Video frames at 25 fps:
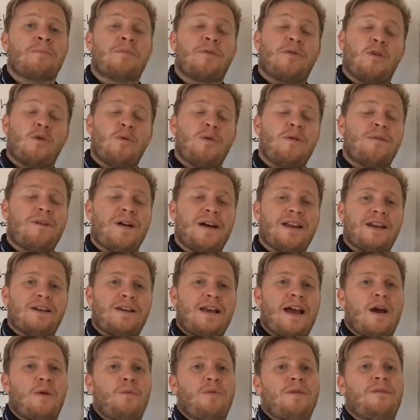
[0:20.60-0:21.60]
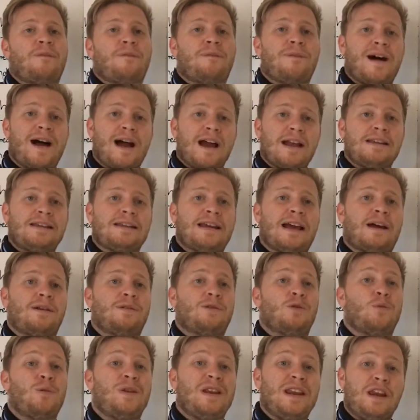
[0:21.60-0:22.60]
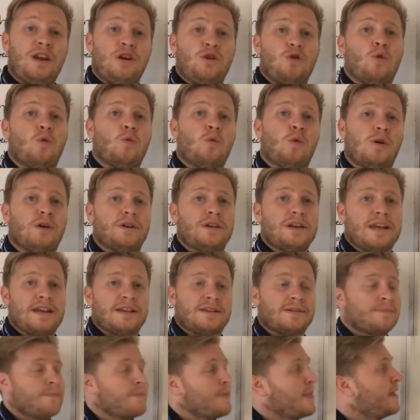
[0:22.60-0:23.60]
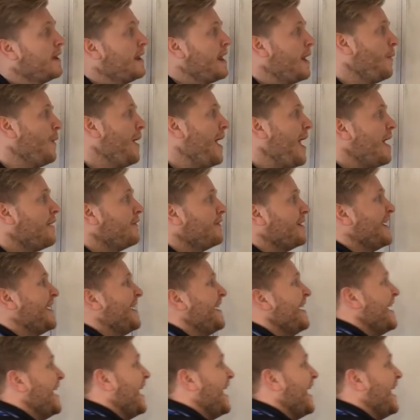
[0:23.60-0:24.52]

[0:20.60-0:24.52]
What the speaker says: before we find out how we find area, we need to know what it is. Now, area